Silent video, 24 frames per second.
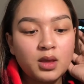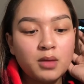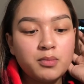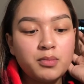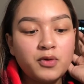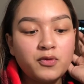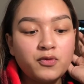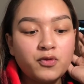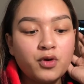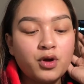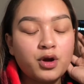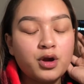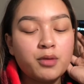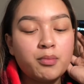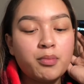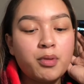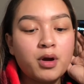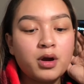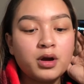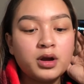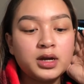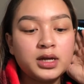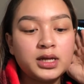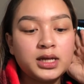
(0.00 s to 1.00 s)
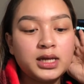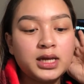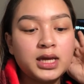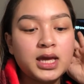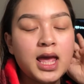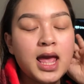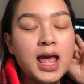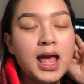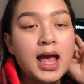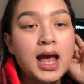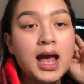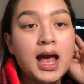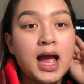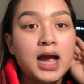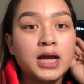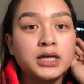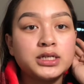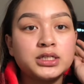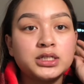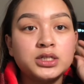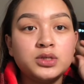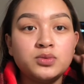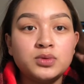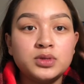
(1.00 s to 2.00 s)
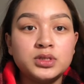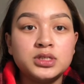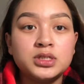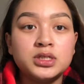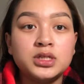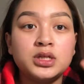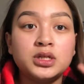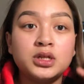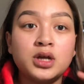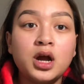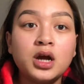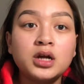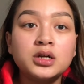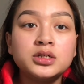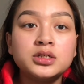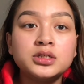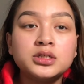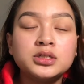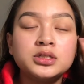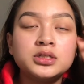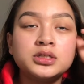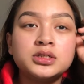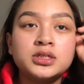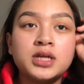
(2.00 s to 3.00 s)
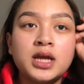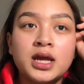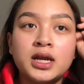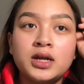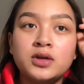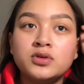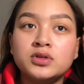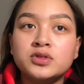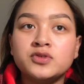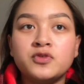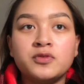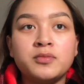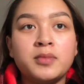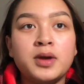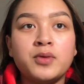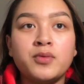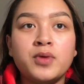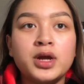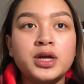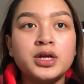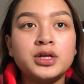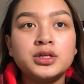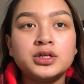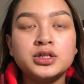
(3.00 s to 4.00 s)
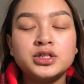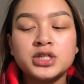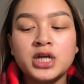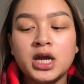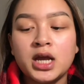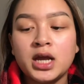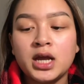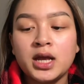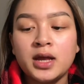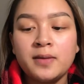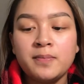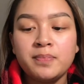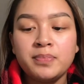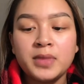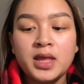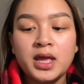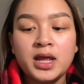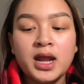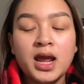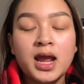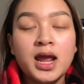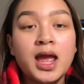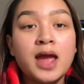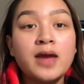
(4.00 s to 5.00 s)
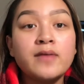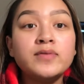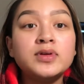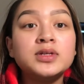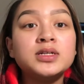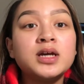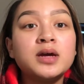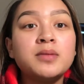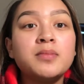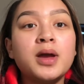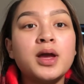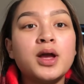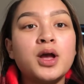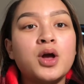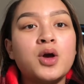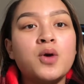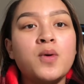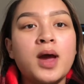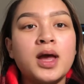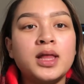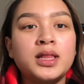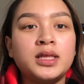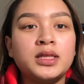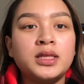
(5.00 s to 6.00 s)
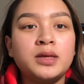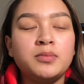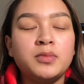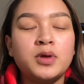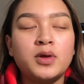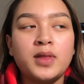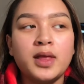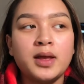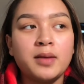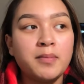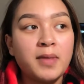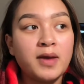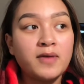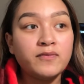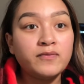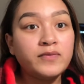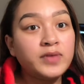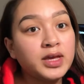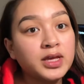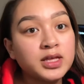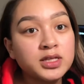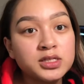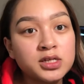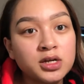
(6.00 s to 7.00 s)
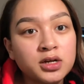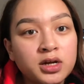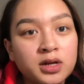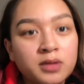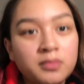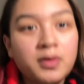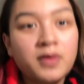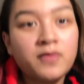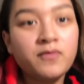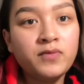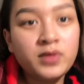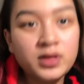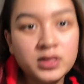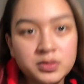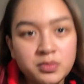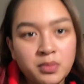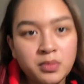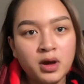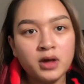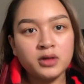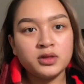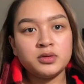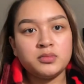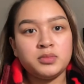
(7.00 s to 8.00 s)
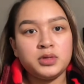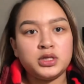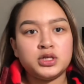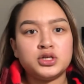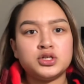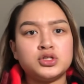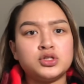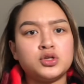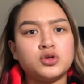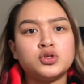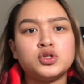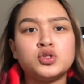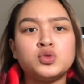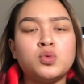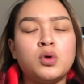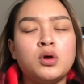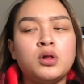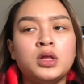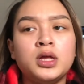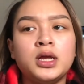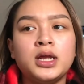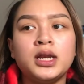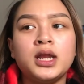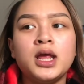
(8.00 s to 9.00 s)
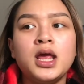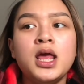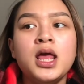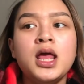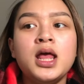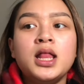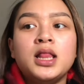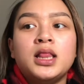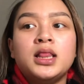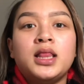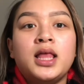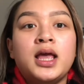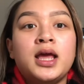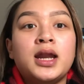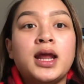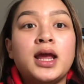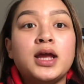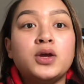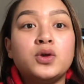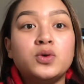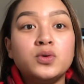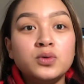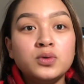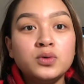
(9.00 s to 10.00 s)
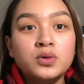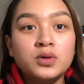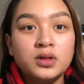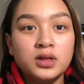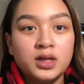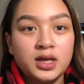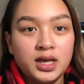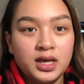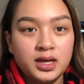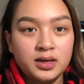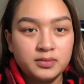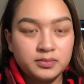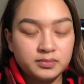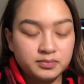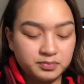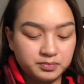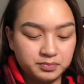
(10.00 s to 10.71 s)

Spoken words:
before her party, I actually went to the doctor's, and it was for my regular checkup, and every time I go, I let them know, like, my feet is hurting, my feet's bothering me, they're so swollen, and I Google it.